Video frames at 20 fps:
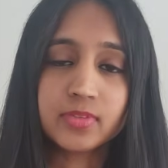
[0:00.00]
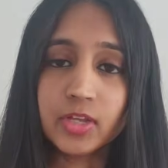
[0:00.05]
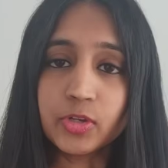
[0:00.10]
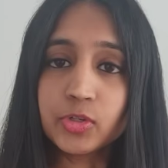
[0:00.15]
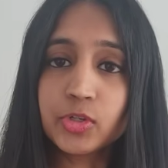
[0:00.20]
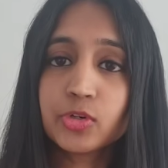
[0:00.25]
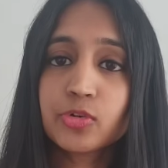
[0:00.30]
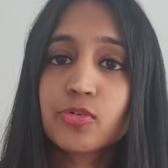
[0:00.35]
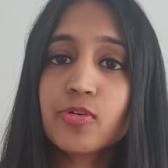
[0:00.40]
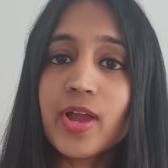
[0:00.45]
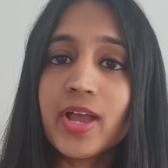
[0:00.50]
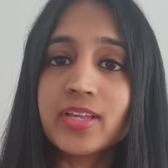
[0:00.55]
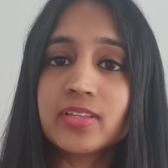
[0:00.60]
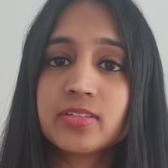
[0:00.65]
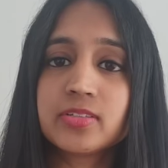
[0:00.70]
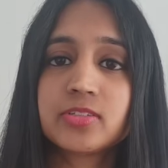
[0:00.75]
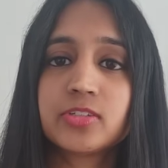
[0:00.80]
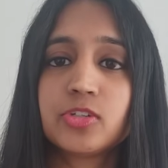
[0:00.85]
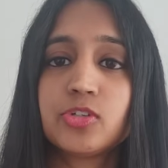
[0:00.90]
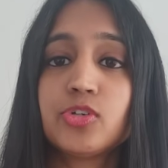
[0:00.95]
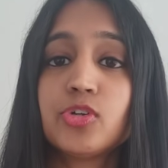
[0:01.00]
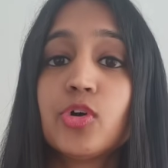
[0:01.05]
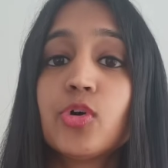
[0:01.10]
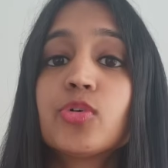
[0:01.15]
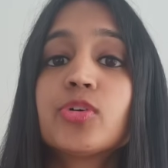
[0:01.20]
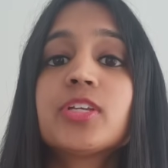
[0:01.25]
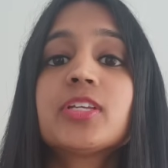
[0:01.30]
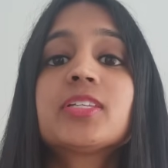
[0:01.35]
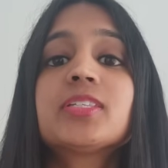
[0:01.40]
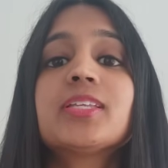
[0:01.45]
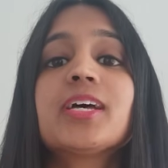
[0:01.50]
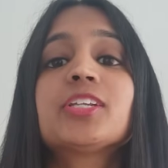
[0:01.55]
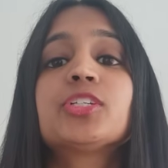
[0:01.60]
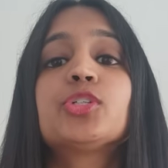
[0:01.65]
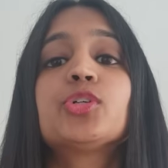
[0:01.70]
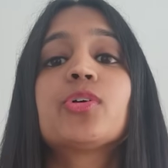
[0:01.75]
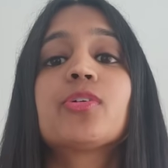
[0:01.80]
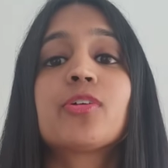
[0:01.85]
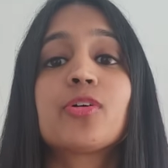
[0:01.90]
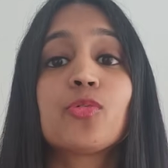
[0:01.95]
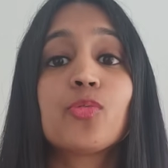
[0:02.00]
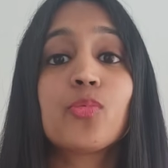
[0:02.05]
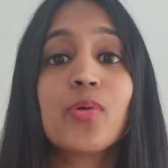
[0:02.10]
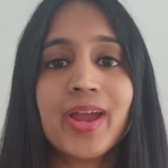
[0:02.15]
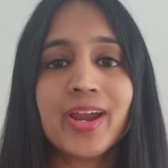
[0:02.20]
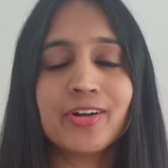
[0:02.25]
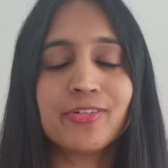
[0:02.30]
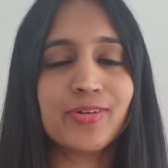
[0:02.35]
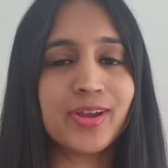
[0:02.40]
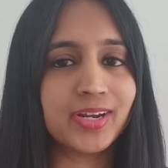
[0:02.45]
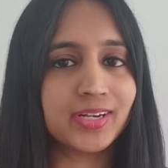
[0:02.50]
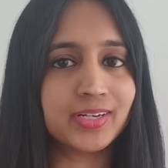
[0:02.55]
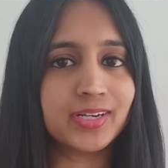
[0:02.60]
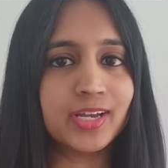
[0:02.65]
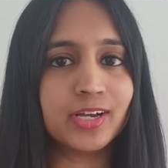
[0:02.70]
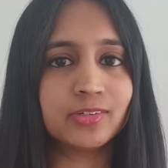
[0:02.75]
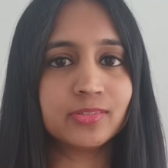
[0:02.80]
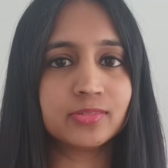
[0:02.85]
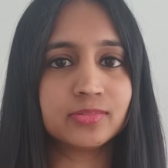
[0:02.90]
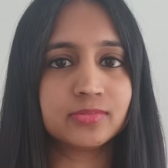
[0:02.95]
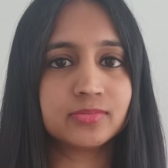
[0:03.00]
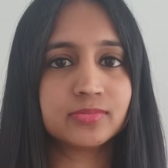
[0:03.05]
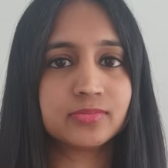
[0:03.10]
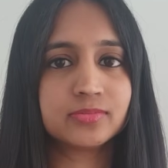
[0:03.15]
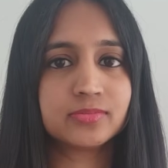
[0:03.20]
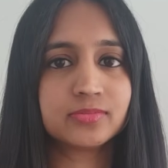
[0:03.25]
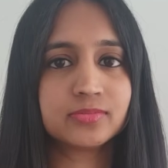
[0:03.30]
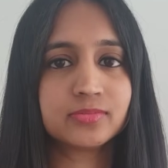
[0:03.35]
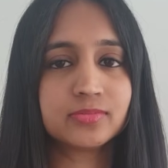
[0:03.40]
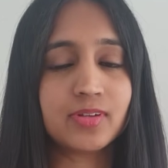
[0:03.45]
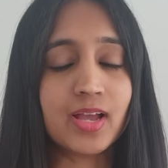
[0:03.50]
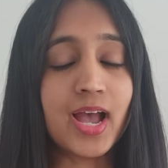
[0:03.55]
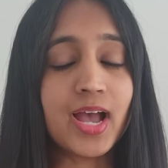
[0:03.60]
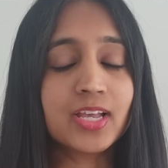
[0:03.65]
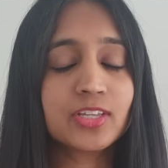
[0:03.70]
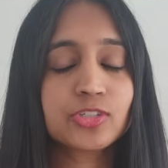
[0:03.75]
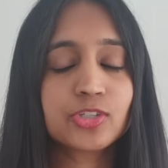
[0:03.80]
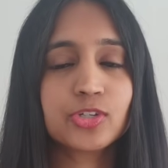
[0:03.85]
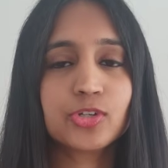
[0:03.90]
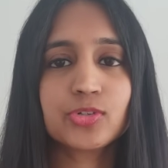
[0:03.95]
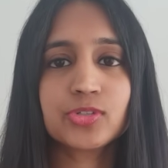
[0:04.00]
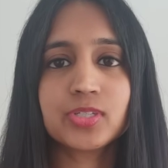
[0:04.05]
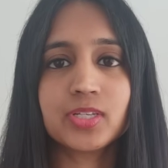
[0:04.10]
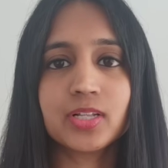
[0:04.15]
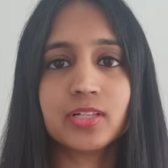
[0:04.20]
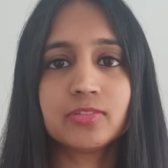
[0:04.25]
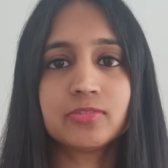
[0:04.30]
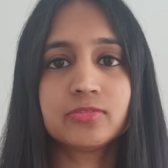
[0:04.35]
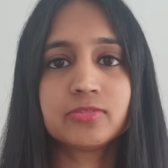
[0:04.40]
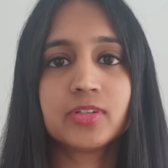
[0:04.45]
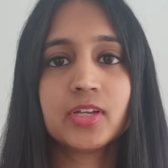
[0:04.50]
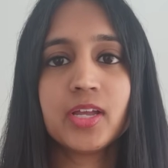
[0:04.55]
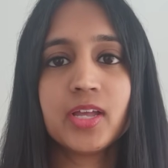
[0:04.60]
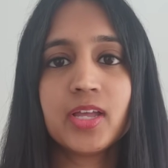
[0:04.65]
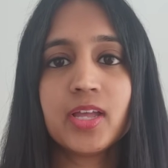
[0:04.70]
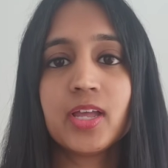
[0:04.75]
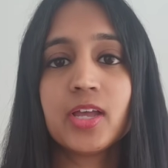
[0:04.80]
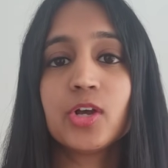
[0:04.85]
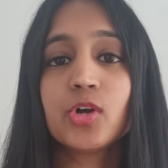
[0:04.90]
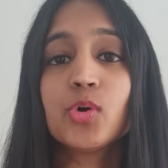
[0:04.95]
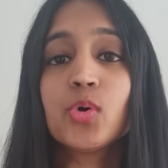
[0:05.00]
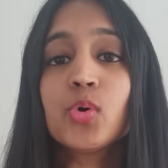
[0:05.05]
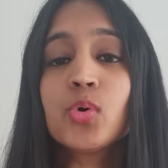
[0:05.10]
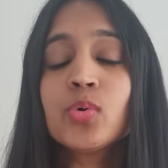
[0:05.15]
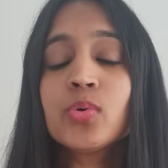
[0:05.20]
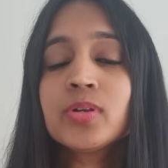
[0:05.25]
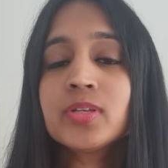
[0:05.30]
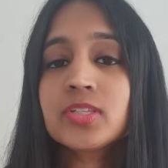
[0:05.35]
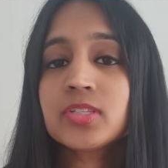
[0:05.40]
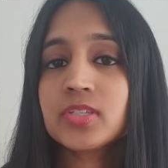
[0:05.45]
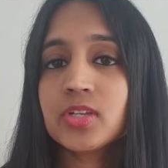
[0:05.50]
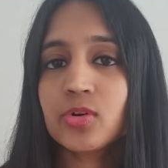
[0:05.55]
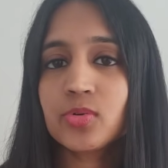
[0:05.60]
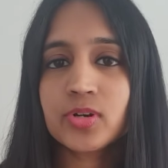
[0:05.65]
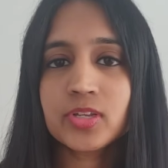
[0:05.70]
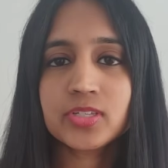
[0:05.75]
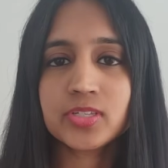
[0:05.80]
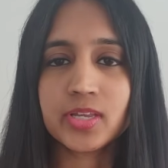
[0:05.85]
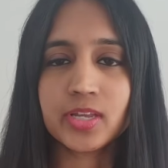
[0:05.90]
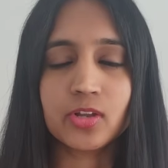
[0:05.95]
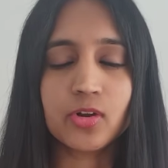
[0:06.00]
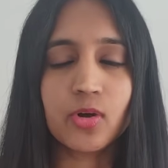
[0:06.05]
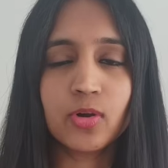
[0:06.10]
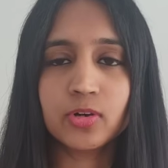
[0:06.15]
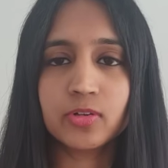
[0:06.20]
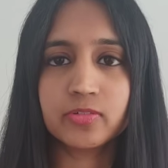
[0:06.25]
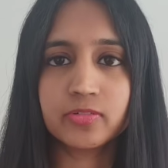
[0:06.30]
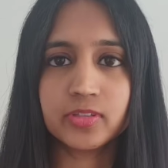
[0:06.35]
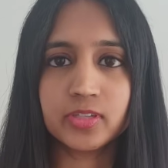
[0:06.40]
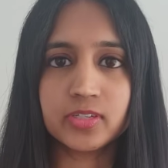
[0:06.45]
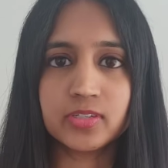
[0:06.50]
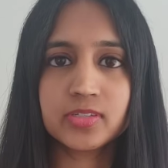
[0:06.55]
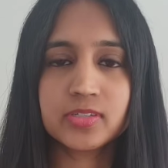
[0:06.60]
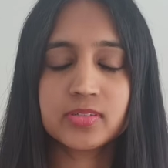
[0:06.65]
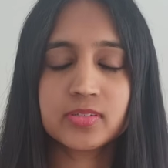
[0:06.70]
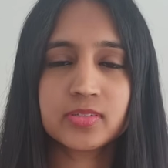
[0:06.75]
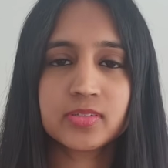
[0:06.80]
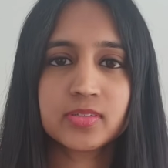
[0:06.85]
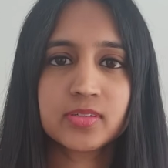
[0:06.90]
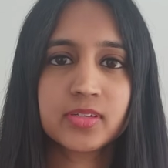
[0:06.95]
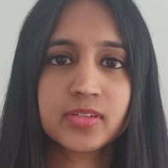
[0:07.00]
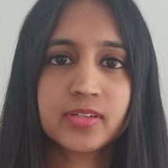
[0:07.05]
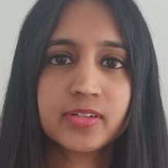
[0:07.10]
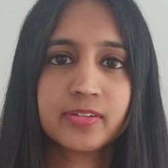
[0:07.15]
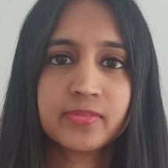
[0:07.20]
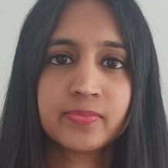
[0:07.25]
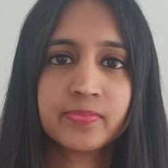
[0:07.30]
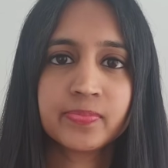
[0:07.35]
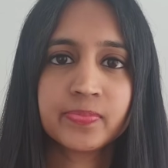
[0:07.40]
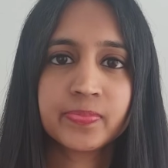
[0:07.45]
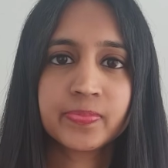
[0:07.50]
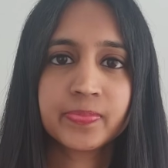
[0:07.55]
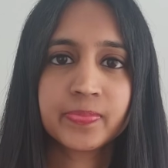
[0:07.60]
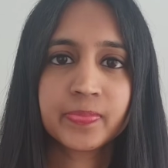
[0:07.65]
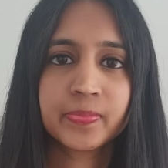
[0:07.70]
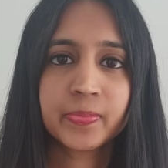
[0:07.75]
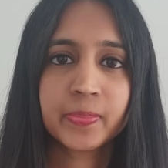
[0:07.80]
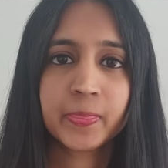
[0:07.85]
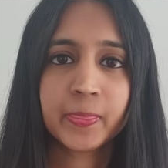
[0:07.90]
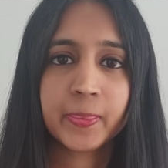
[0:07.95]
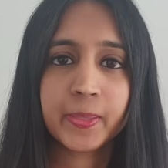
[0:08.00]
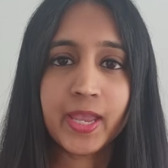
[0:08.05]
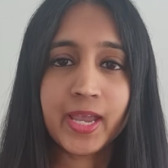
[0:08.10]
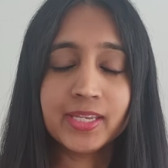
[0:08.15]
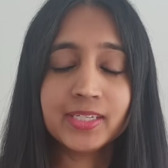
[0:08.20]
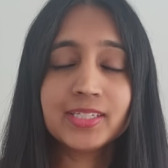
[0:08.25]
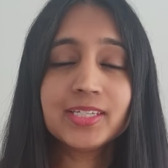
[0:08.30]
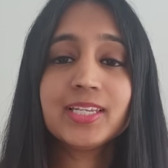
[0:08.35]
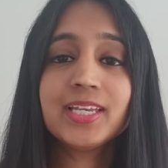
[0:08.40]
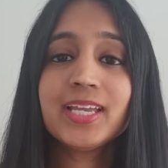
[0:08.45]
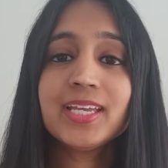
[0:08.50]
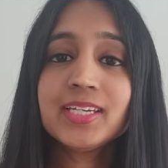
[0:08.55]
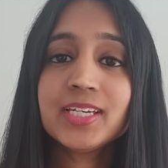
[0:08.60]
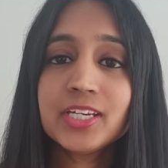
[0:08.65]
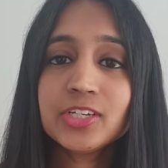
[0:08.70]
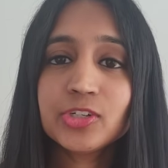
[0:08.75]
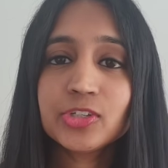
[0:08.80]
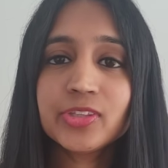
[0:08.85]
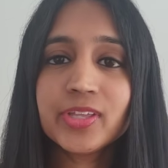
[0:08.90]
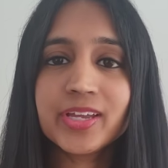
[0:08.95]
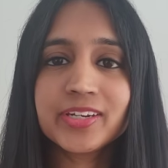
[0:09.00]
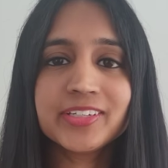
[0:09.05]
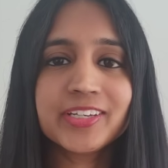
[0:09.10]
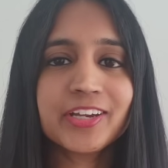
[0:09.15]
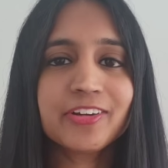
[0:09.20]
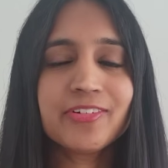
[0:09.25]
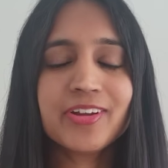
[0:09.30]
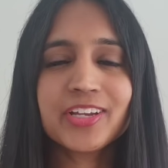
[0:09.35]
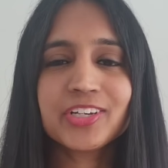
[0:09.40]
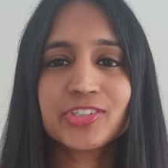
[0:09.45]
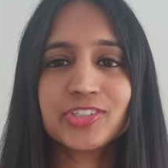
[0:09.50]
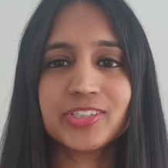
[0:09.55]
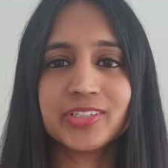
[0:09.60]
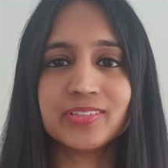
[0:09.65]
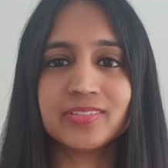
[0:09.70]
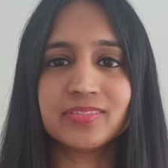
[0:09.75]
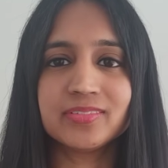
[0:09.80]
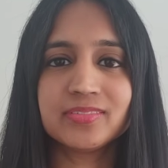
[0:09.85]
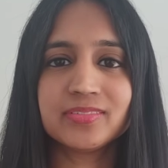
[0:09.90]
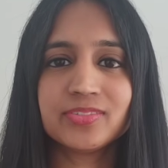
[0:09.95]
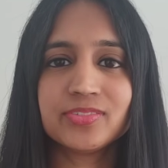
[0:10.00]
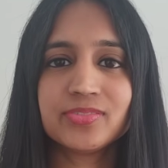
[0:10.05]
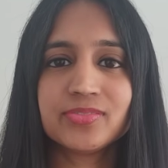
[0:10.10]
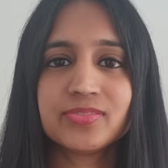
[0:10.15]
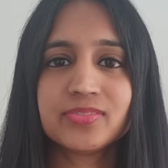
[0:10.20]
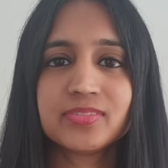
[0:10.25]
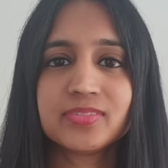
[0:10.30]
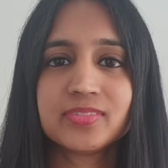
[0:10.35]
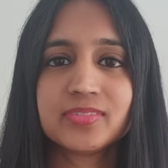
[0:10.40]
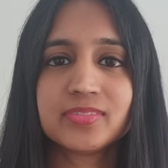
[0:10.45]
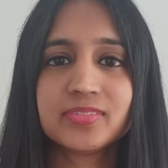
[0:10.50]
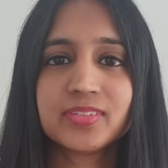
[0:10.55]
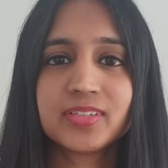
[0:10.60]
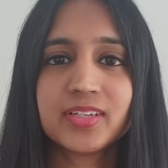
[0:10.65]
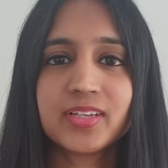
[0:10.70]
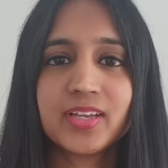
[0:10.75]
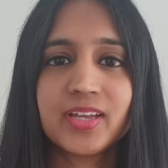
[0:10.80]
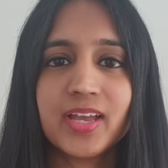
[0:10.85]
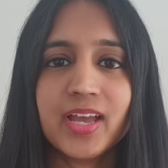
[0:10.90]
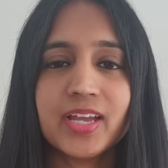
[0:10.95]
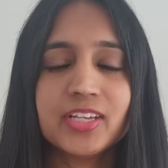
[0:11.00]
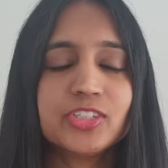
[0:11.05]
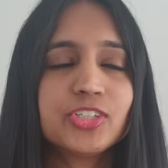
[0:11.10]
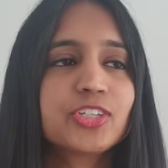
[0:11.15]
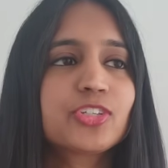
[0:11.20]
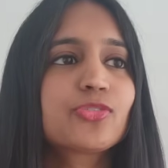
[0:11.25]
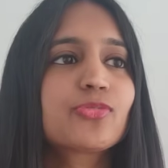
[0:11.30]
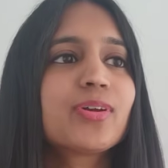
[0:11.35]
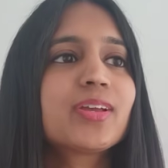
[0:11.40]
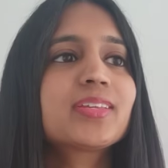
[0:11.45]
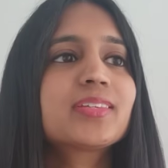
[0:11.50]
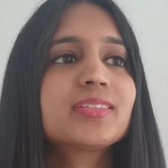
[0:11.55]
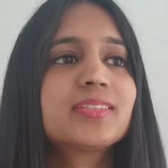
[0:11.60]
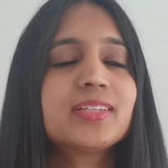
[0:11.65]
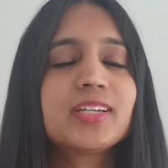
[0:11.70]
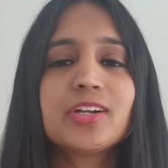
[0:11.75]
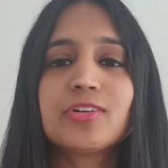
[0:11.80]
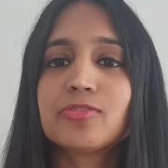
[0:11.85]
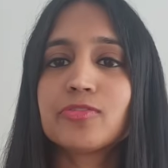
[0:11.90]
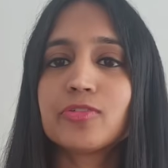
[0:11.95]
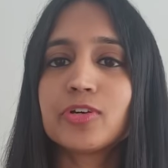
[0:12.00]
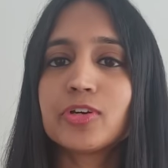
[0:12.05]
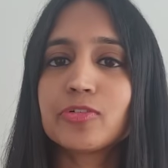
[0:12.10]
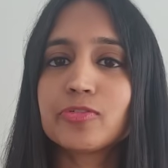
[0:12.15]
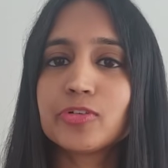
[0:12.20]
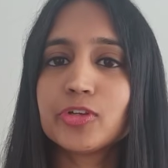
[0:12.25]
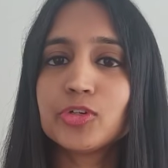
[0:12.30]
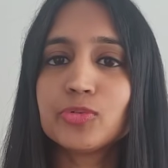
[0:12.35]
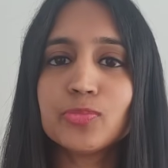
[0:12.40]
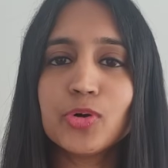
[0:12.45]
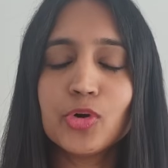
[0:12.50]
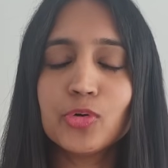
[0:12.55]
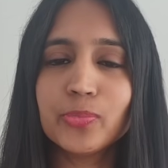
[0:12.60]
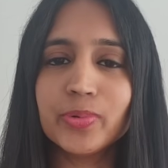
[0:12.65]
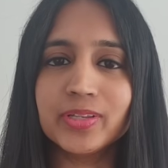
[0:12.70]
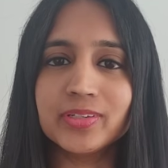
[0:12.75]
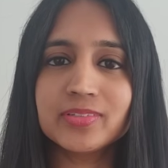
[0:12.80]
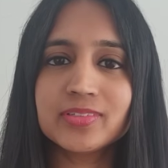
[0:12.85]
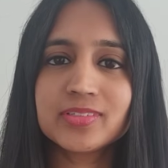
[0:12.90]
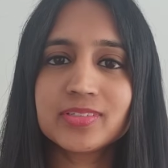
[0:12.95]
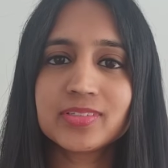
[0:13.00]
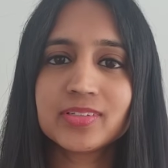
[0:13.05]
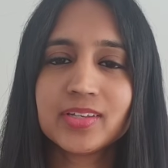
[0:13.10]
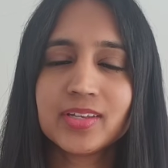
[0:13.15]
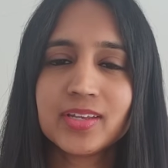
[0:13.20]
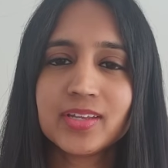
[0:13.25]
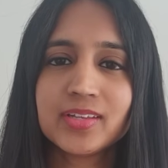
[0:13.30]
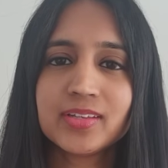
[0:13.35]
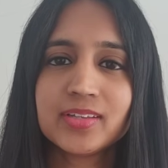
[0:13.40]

Now you rest. Notice that you're aware right now. Ask yourself, who is noticing all of this? And lean into that direction. And just rest there for a few moments.